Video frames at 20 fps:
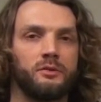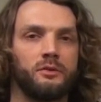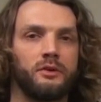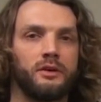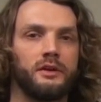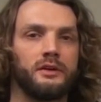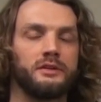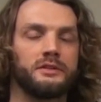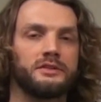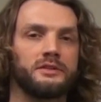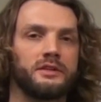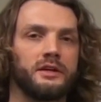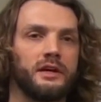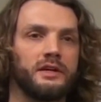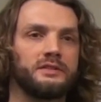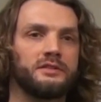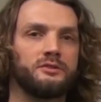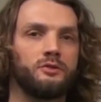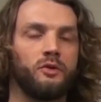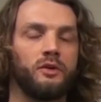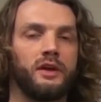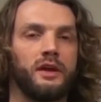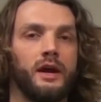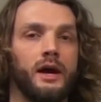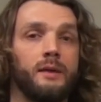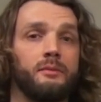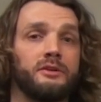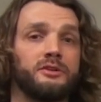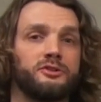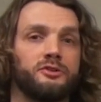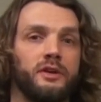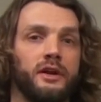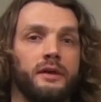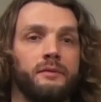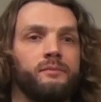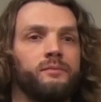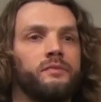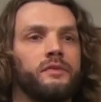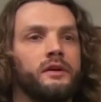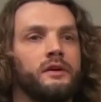we're going to discuss stoichiometry.
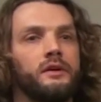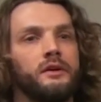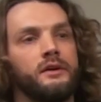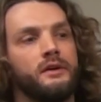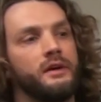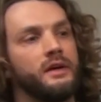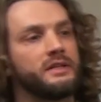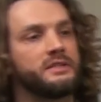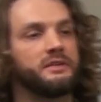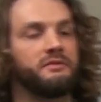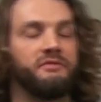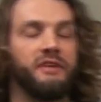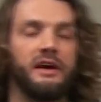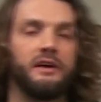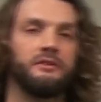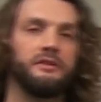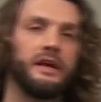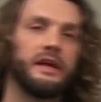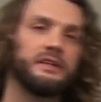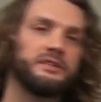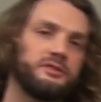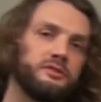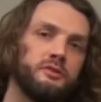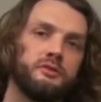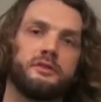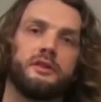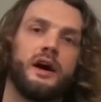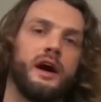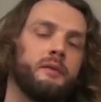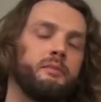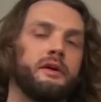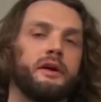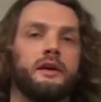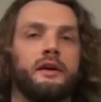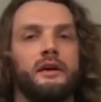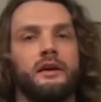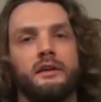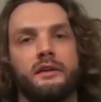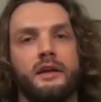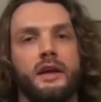It's a foundational
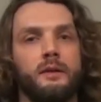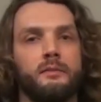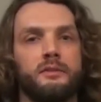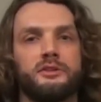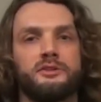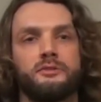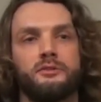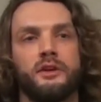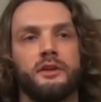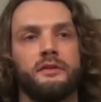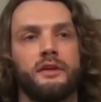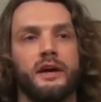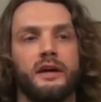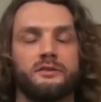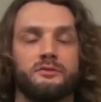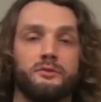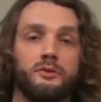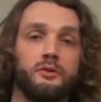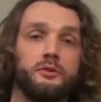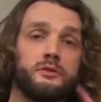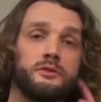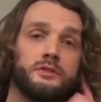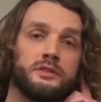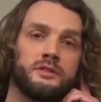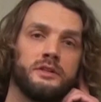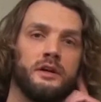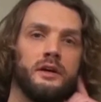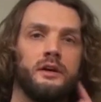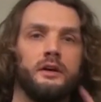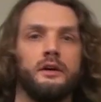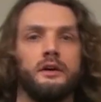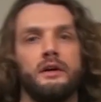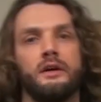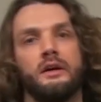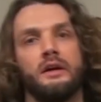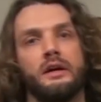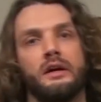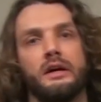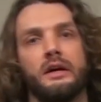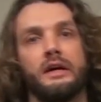topic in chemistry that has roots
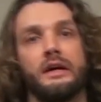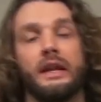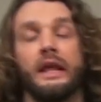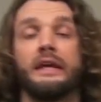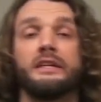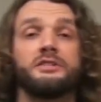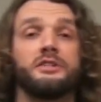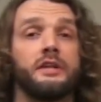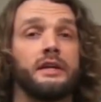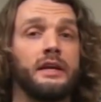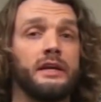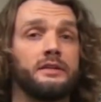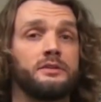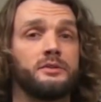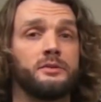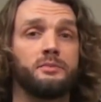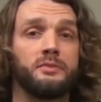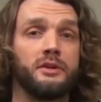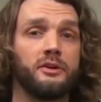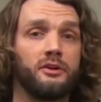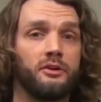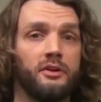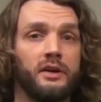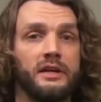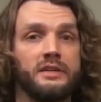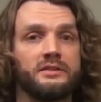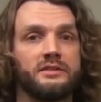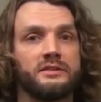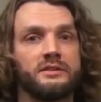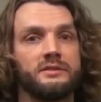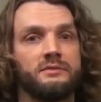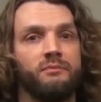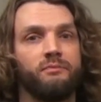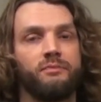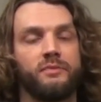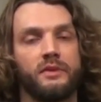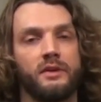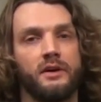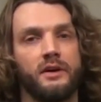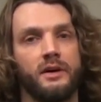in ancient Egypt and Greece.
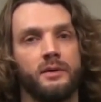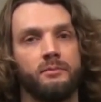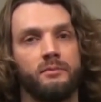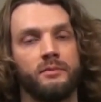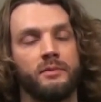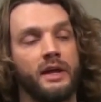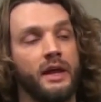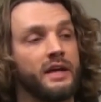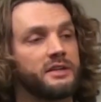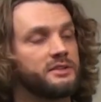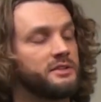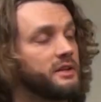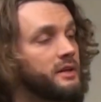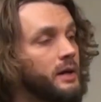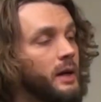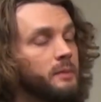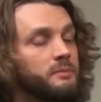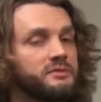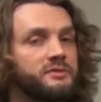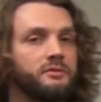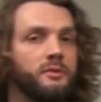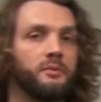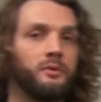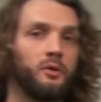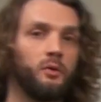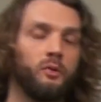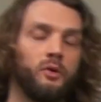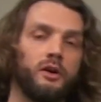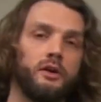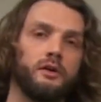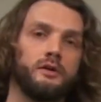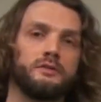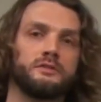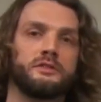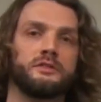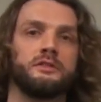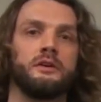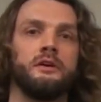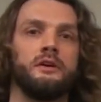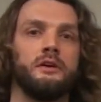It actually comes from the
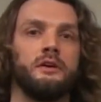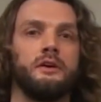words,